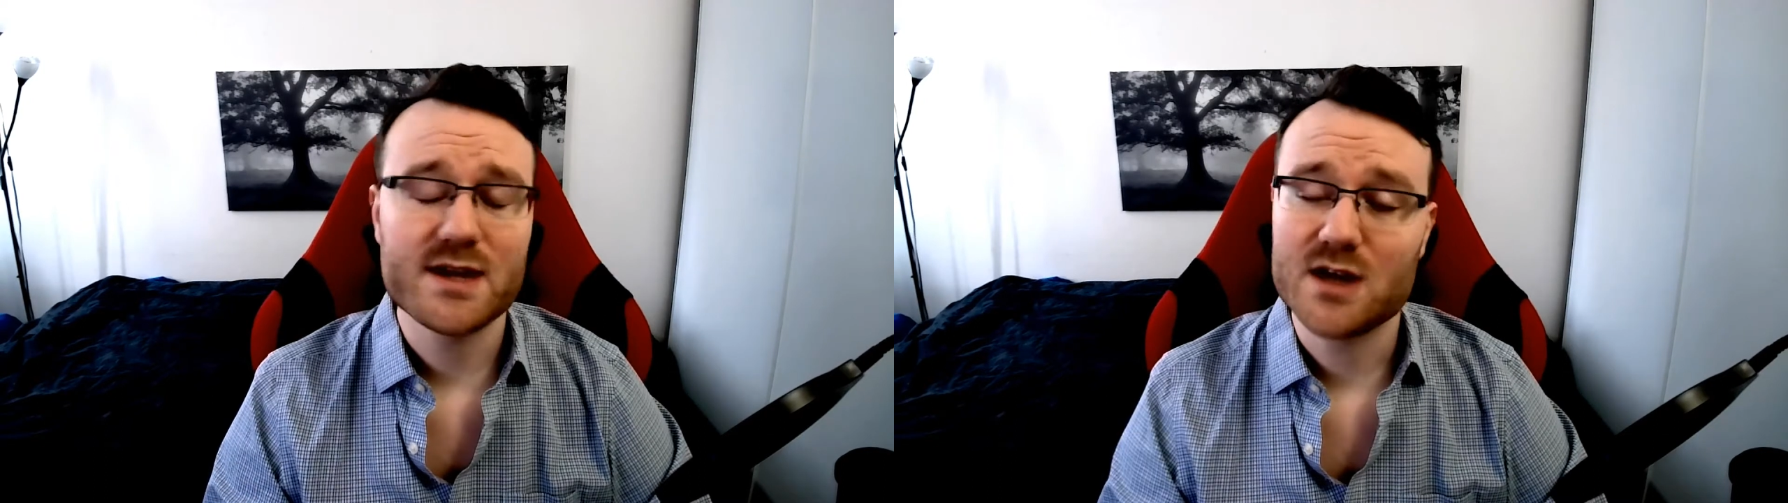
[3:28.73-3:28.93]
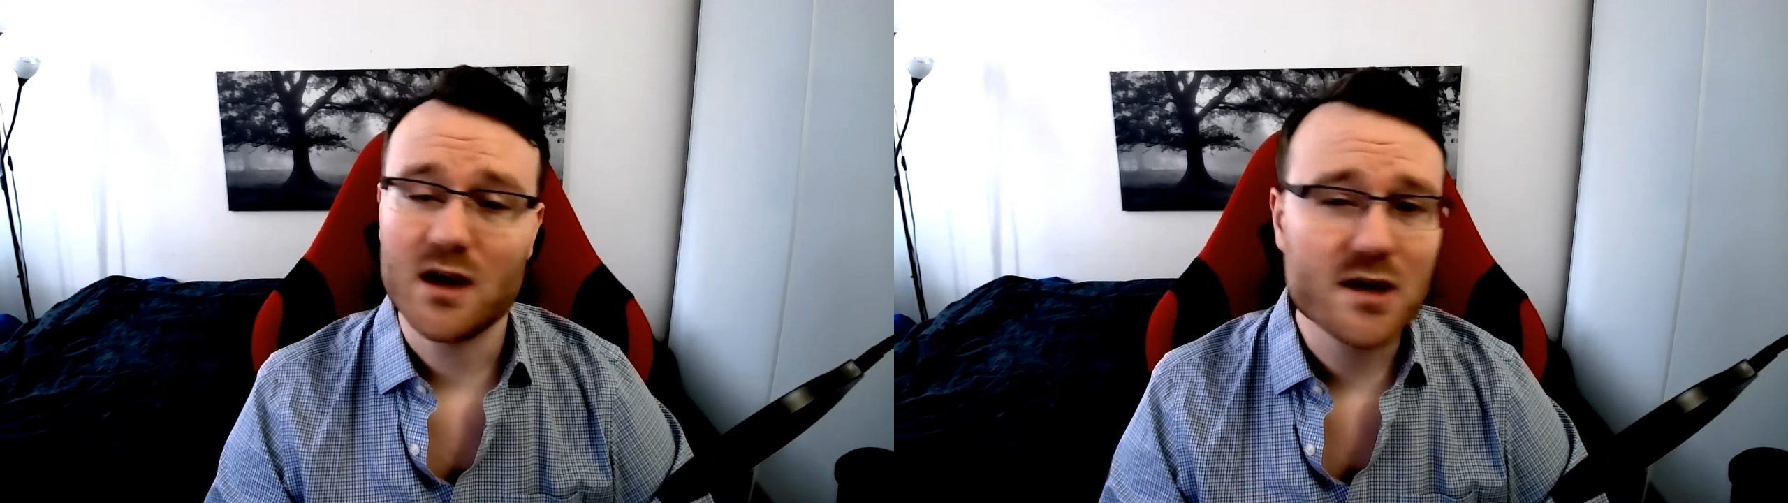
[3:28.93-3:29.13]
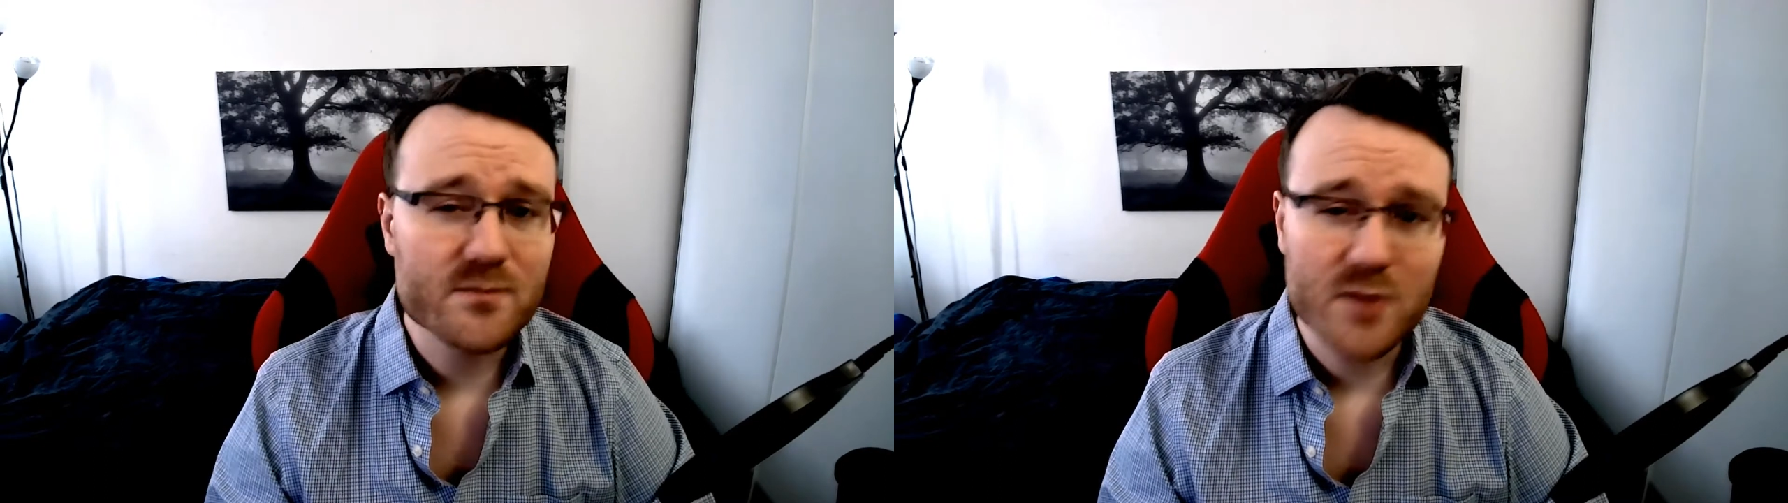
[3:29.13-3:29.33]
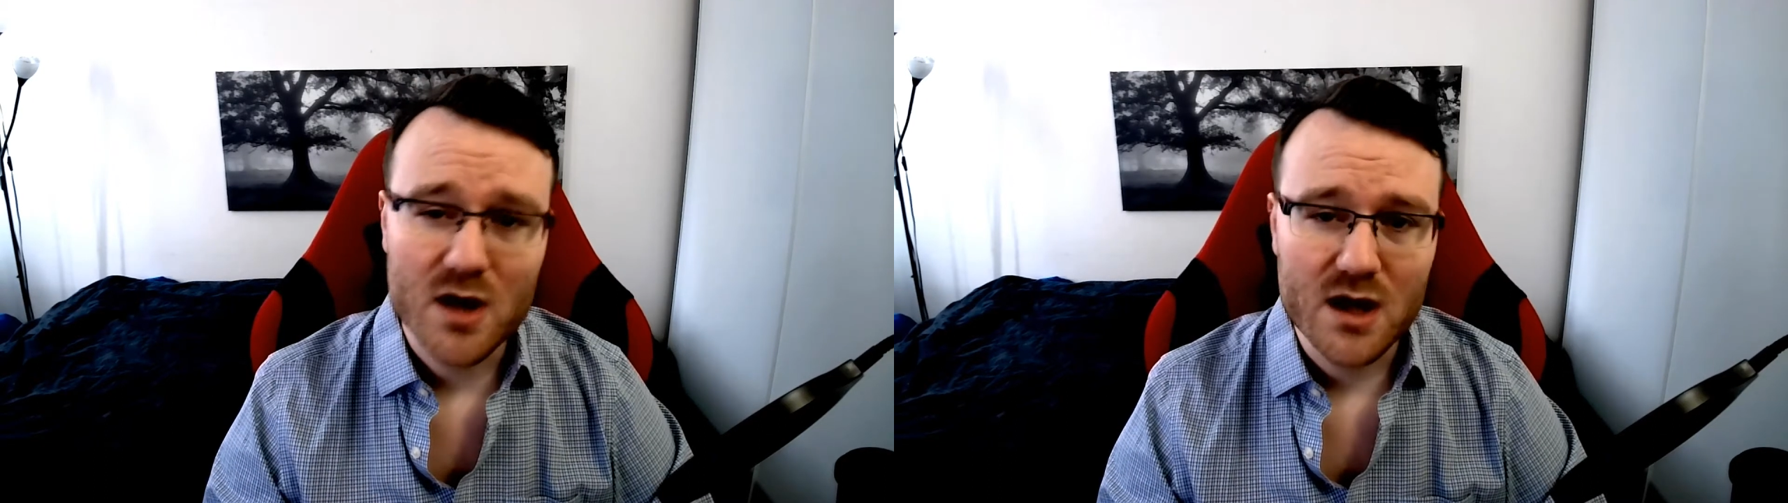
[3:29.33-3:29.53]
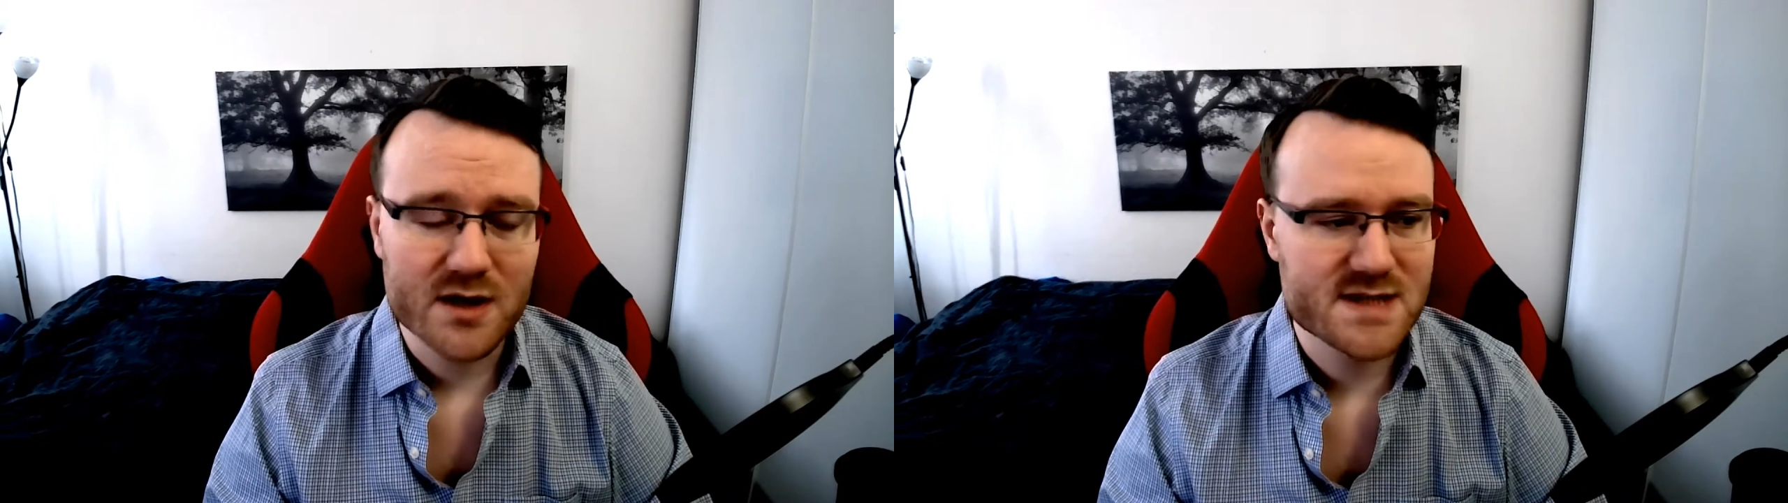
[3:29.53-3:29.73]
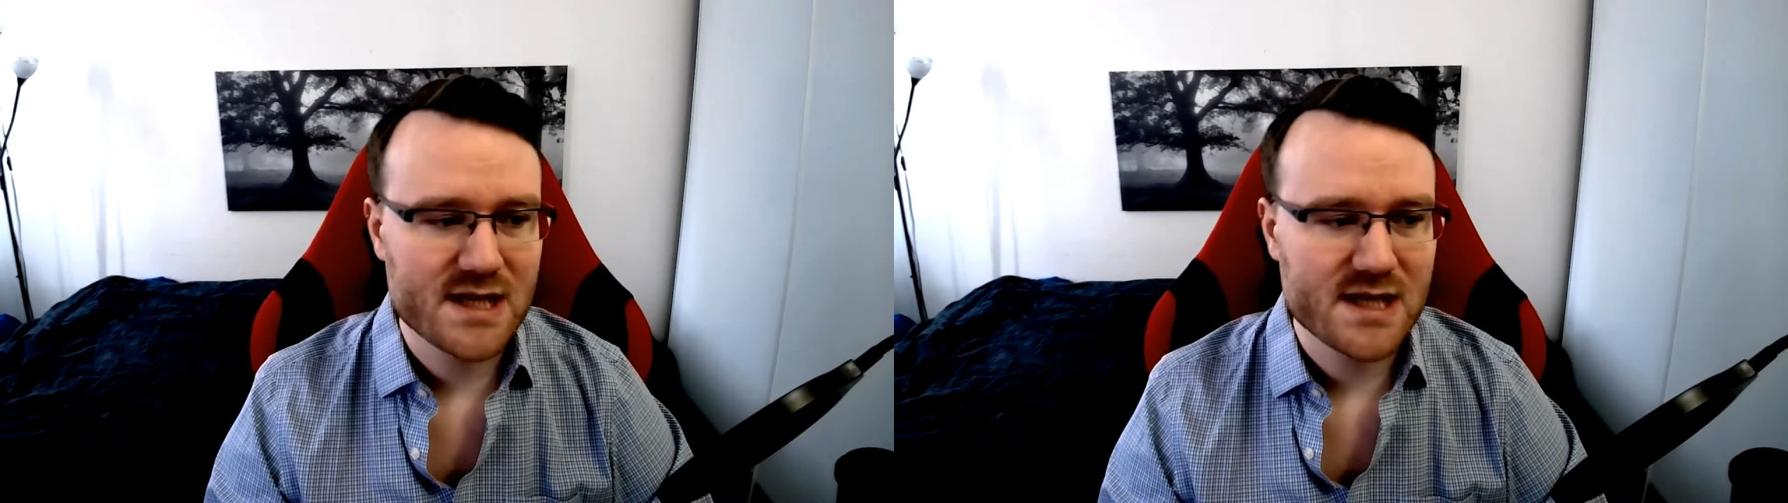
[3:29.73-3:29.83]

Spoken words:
ton of products,